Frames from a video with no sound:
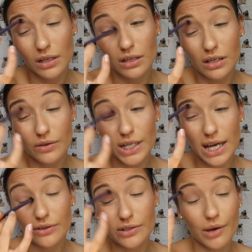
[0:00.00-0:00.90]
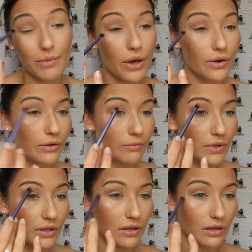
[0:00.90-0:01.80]
until the cows come
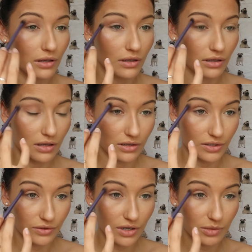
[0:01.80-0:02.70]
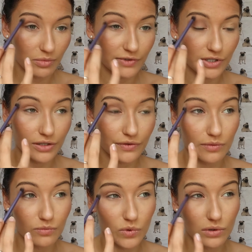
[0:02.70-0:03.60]
home, until your husband returns
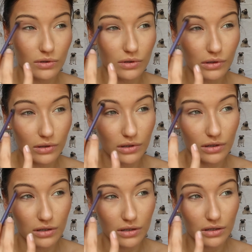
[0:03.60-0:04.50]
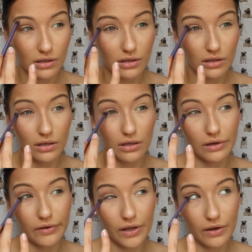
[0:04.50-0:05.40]
from war,
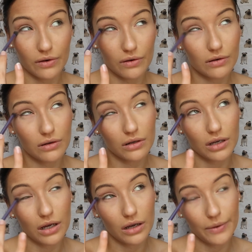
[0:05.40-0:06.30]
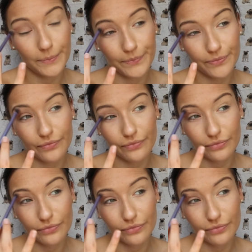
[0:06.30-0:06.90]
until the